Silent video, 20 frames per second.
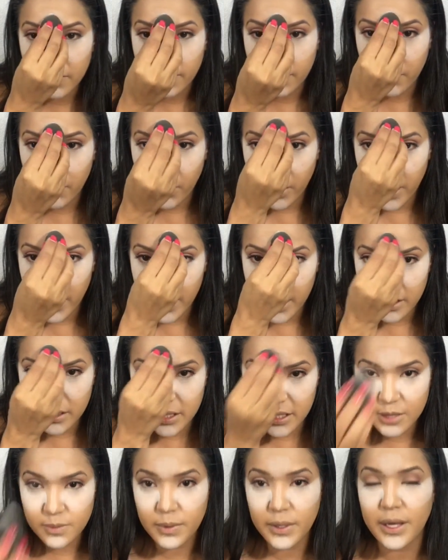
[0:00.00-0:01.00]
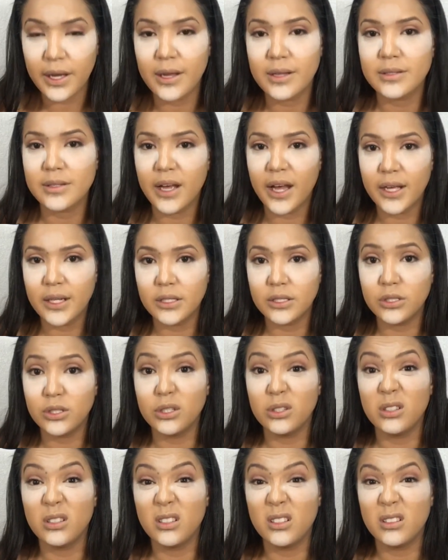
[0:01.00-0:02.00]
forehead just because I
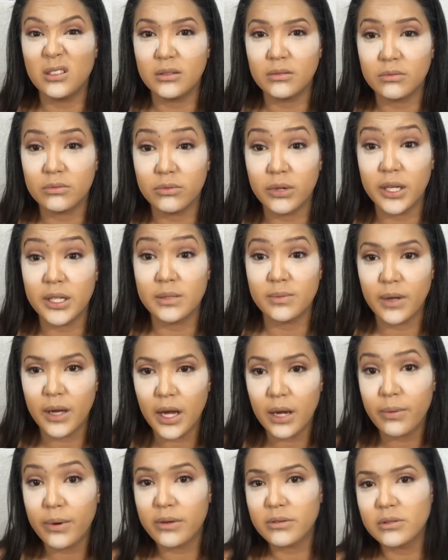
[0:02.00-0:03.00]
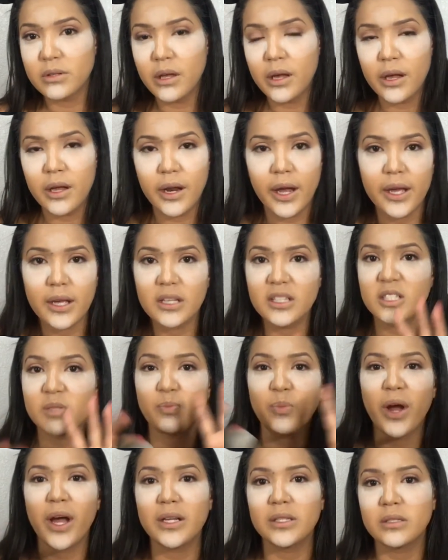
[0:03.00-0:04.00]
do raise my eyebrows a lot. I
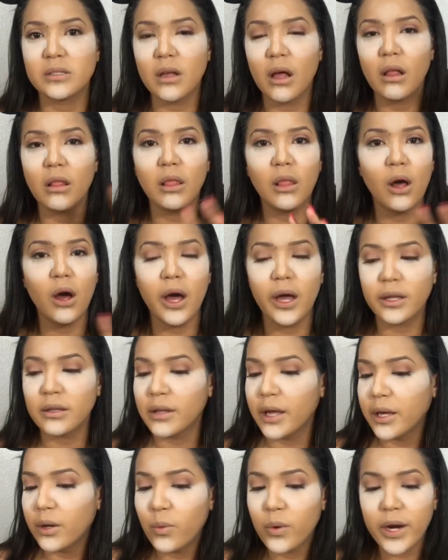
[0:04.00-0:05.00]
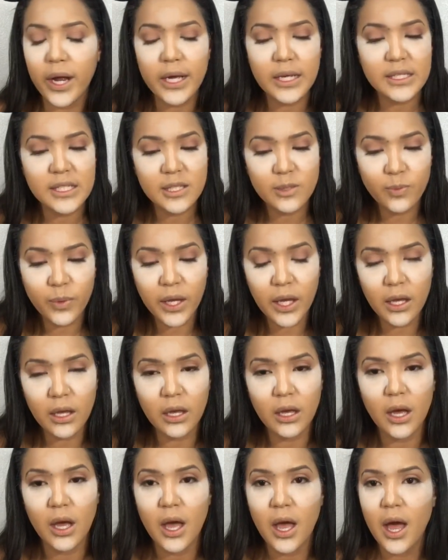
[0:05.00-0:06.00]
express a lot. Like when I
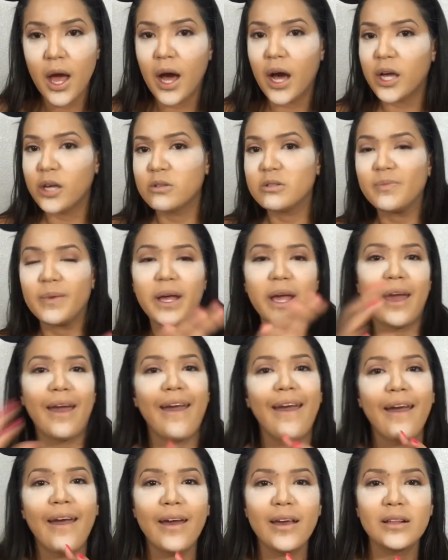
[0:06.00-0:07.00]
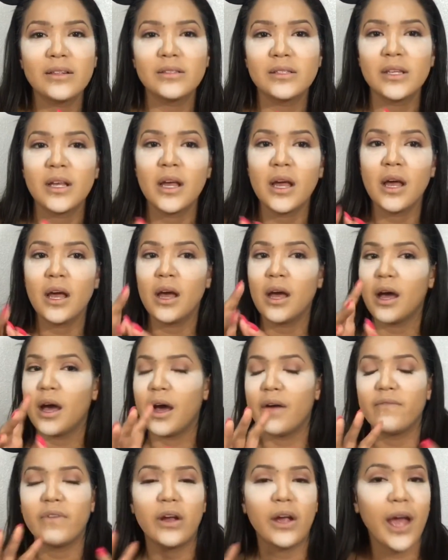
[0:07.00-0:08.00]
speak, I use my hands.
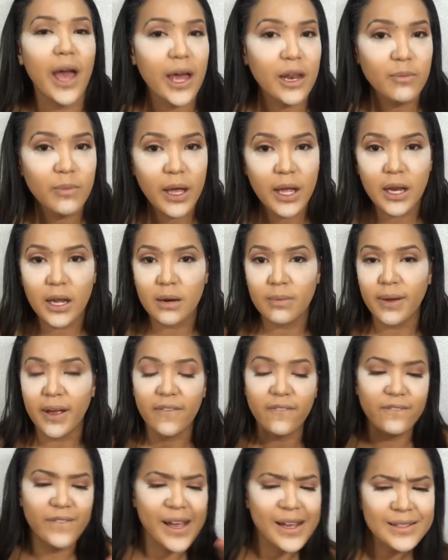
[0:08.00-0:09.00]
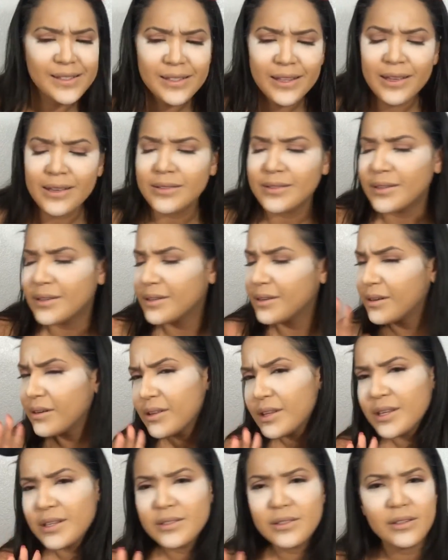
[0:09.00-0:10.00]
I'm very animated, my faces and all
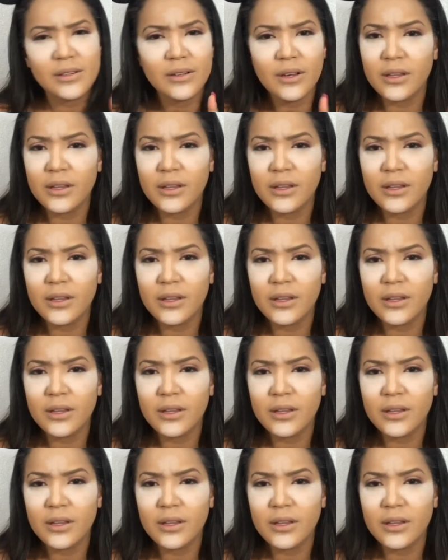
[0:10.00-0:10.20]
this